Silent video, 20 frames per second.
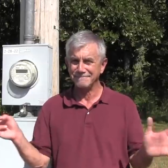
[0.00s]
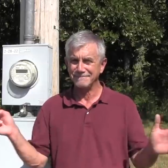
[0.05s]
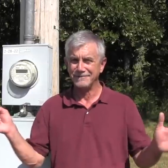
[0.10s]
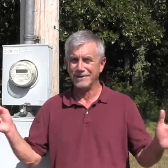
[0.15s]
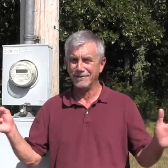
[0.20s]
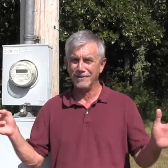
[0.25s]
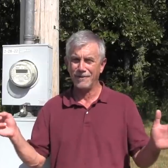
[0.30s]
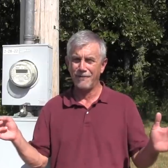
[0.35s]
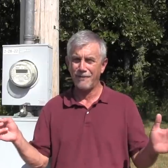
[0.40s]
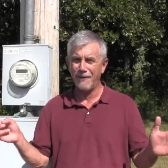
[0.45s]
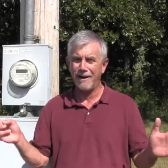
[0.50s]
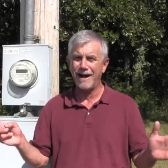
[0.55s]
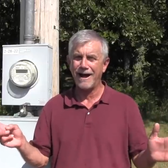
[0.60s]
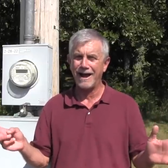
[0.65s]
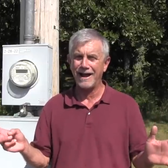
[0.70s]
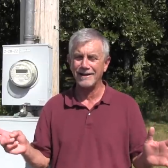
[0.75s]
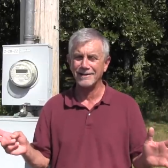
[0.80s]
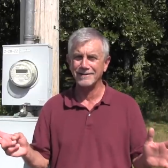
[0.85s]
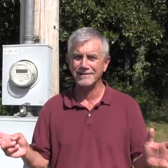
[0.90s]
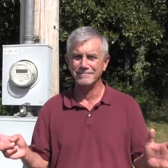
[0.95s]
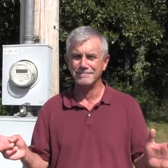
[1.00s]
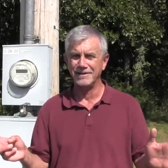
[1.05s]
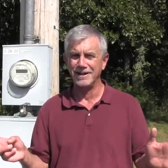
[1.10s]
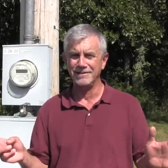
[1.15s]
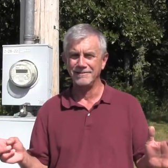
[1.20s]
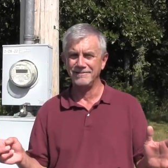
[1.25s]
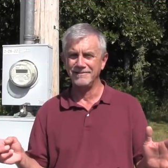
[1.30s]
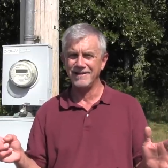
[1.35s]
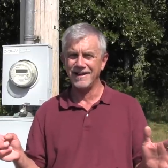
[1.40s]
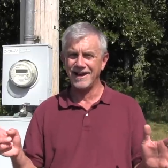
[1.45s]
Don't know why,
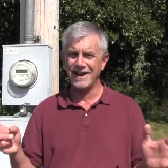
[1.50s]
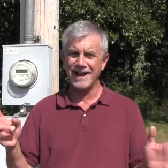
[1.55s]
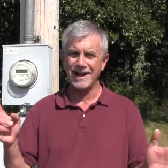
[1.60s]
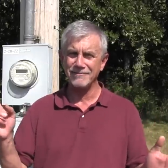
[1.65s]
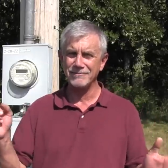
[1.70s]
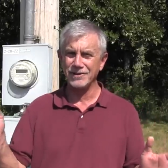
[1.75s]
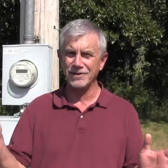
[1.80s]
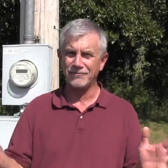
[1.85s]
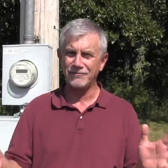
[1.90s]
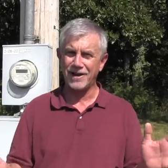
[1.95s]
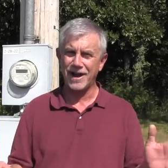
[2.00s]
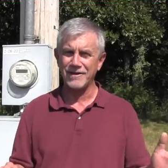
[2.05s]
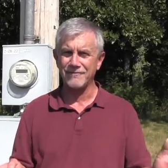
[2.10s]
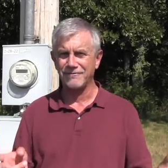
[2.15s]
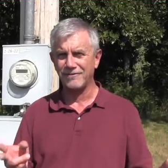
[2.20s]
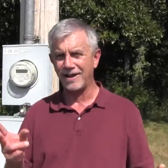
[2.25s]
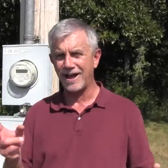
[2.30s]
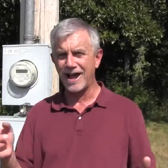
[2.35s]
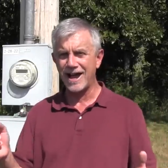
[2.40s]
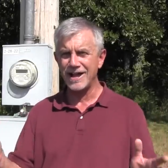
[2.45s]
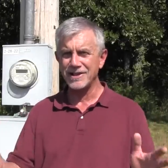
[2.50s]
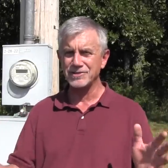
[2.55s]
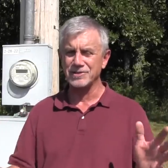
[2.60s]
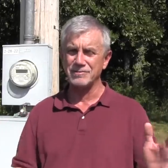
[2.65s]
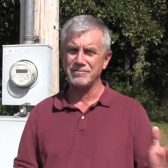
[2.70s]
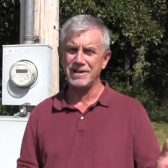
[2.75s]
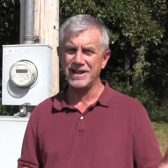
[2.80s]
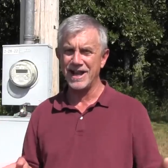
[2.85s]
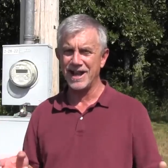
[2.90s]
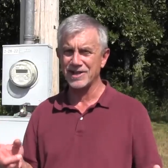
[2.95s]
but not having to fight flies
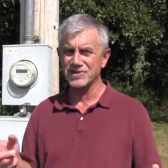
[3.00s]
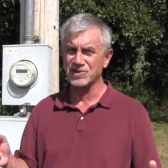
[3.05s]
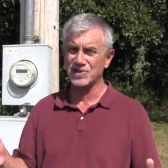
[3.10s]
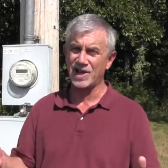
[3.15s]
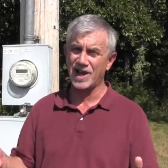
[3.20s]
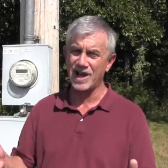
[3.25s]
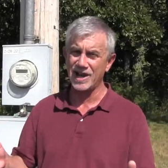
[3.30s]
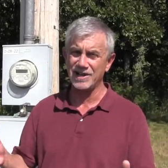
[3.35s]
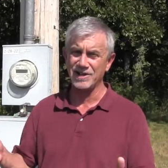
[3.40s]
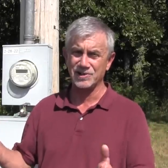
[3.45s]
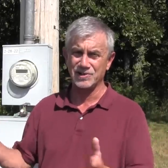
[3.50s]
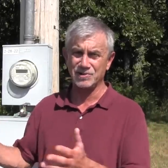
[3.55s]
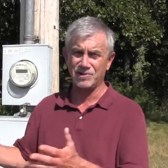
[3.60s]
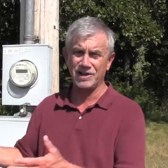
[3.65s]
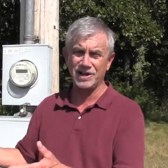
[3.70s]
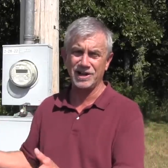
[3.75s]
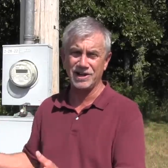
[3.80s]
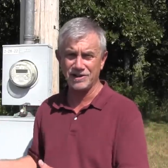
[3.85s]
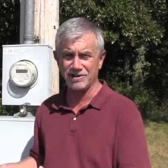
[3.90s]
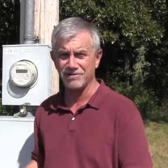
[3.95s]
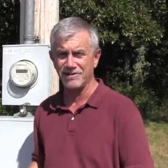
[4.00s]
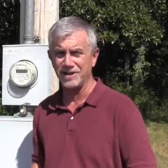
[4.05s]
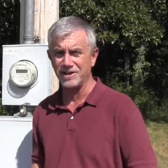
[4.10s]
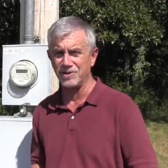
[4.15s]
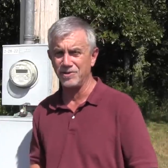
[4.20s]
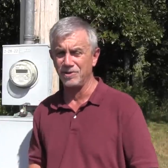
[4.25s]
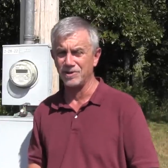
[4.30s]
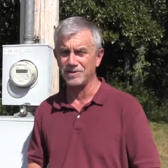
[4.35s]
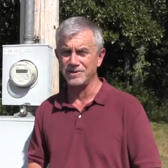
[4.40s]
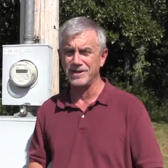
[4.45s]
and be outside in 20 degree
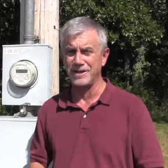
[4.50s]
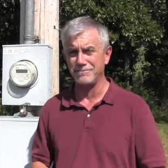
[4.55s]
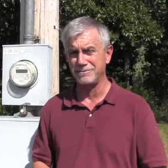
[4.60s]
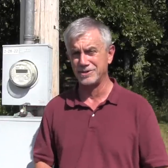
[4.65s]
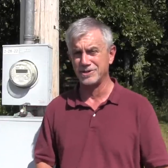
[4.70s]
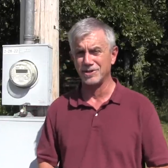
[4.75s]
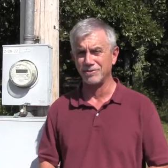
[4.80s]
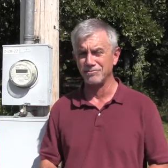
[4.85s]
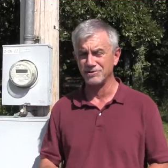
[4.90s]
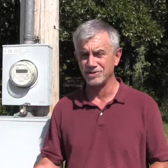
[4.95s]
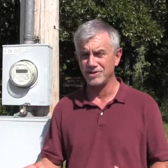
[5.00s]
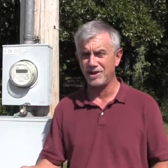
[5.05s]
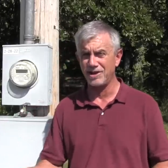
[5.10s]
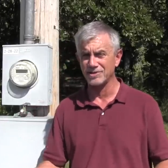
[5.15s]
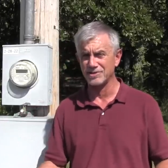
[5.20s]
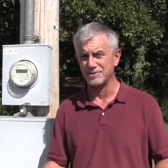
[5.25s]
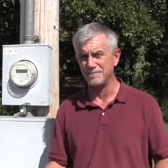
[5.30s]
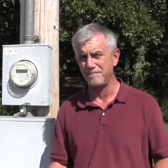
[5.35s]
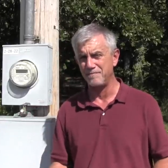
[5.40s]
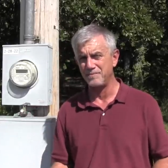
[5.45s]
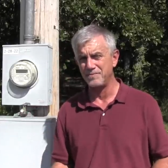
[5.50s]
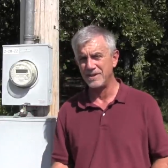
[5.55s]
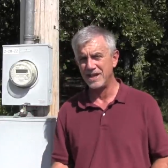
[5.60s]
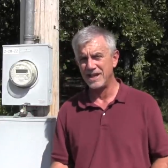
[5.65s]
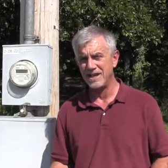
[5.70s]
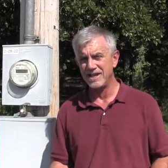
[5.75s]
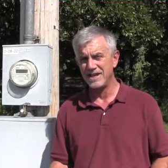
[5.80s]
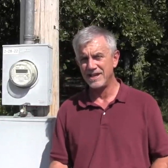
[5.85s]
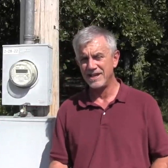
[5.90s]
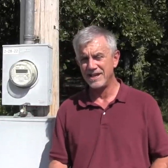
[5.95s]
cooler temperature was awesome.
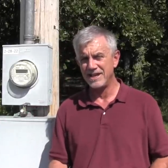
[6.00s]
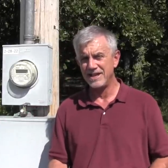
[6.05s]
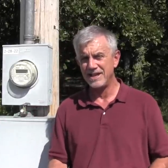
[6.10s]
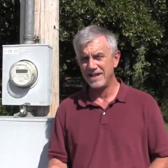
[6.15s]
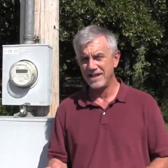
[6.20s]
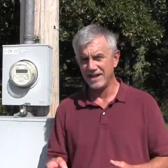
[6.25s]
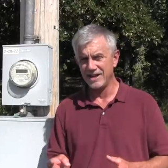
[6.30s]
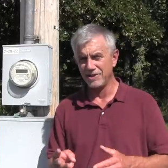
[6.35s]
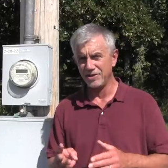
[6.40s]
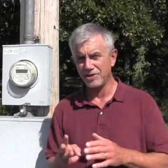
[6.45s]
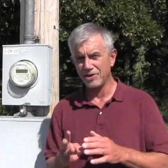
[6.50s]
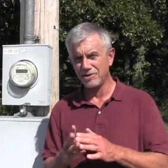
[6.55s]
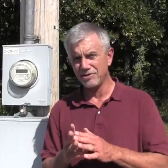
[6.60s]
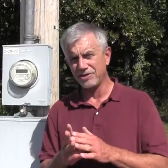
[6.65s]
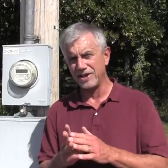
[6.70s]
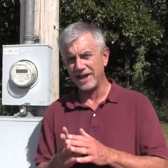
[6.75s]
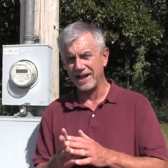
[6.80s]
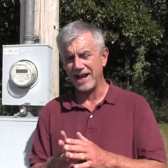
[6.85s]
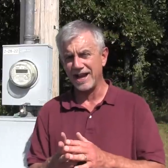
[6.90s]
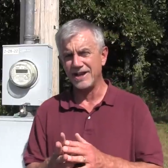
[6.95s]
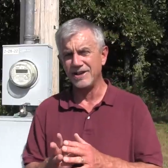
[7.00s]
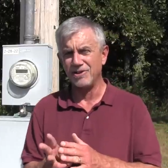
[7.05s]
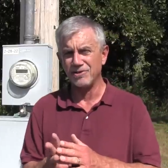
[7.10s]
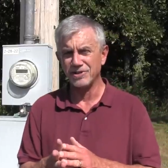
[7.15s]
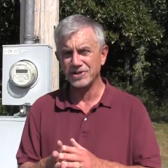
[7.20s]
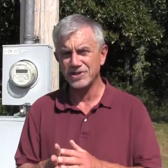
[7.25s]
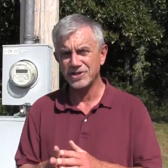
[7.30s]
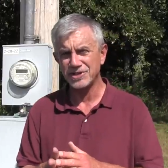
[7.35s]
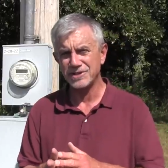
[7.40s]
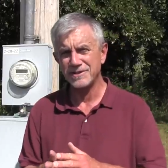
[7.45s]
And the third thing I
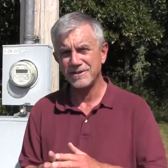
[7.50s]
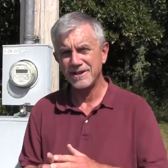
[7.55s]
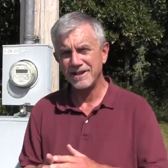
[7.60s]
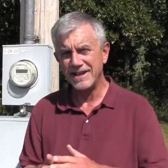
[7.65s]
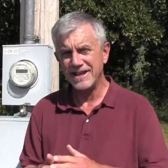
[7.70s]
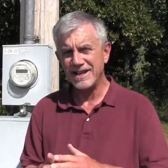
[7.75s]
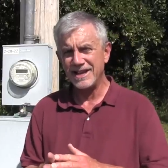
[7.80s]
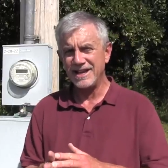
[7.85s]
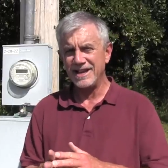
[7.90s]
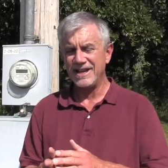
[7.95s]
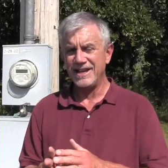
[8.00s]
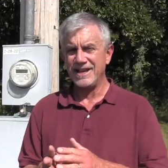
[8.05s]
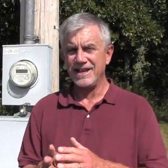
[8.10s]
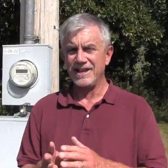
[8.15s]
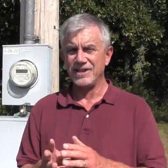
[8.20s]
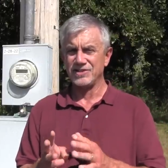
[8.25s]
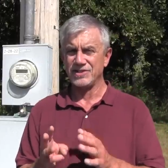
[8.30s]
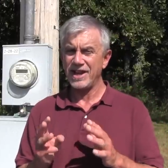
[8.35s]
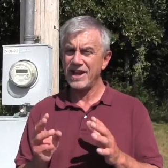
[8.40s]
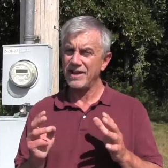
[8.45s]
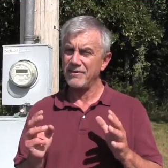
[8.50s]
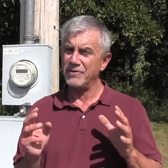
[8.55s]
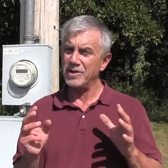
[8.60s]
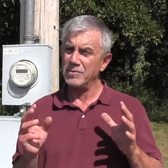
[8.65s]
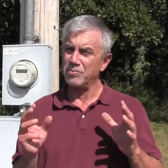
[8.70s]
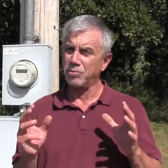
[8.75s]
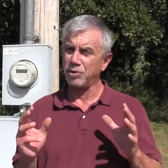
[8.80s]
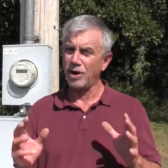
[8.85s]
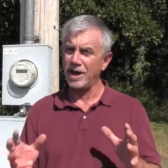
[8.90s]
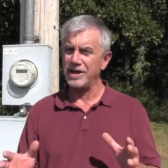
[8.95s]
noticed is they have
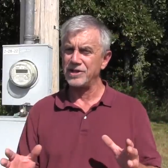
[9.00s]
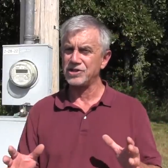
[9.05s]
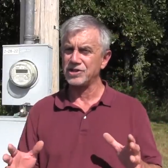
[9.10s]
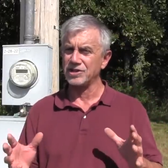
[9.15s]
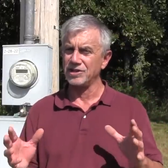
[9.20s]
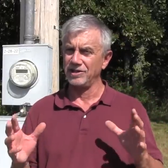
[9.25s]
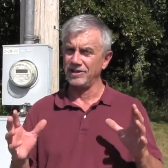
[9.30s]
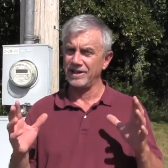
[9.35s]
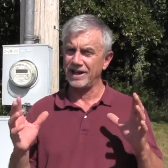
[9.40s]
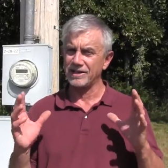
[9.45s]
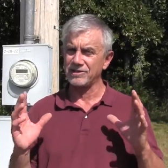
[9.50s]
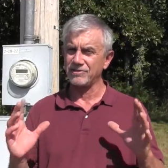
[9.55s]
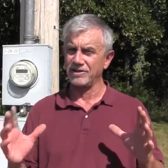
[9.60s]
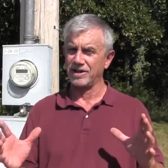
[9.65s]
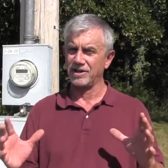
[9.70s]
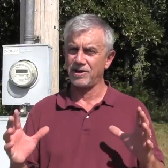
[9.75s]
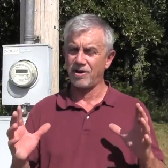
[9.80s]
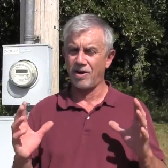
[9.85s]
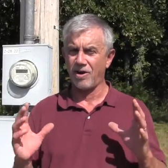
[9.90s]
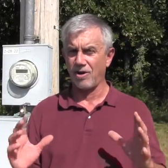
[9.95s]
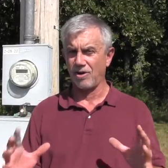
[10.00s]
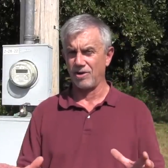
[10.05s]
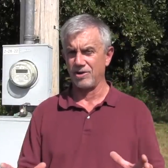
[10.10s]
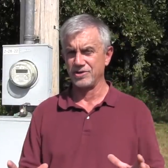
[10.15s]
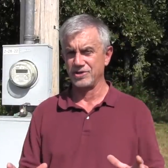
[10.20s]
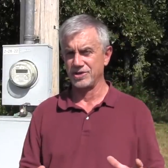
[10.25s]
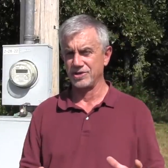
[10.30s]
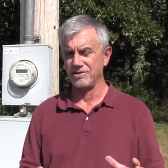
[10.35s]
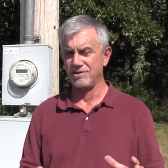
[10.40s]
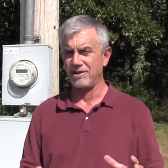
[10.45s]
embraced electric
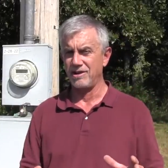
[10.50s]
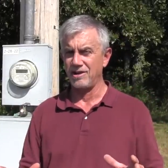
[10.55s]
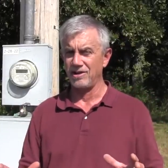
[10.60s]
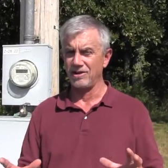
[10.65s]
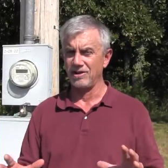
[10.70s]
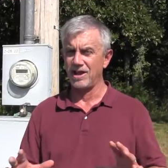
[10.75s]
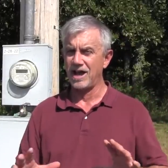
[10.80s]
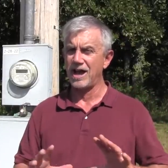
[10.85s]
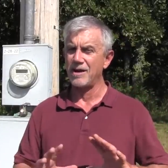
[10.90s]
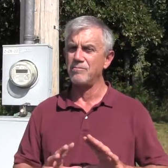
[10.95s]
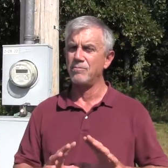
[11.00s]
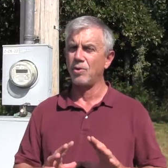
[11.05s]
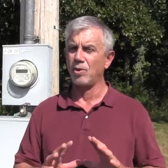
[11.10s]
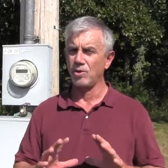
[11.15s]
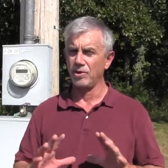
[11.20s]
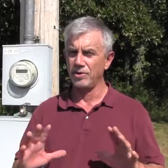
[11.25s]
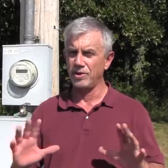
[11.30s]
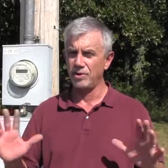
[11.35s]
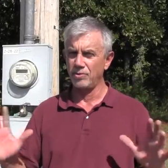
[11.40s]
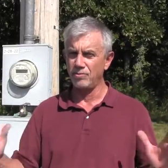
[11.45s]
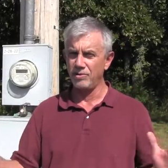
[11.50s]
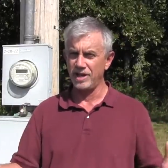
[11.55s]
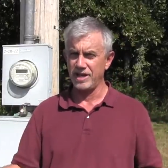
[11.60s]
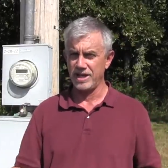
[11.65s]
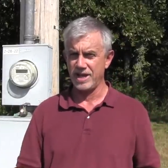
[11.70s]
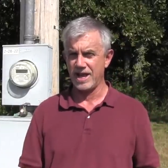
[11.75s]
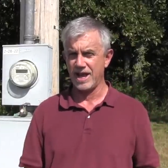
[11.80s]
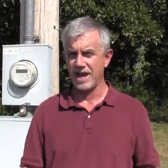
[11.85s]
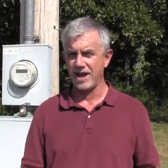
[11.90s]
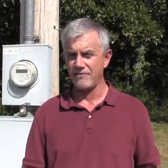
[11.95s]
cars a lot more than we
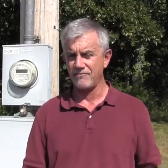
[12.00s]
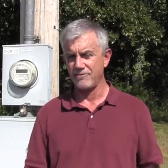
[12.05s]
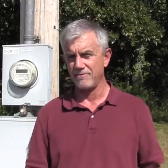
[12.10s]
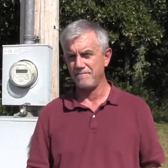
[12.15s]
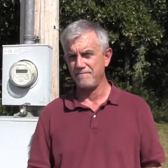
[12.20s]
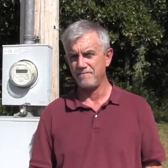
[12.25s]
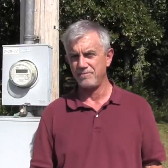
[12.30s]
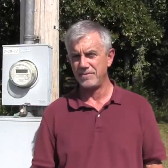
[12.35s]
have.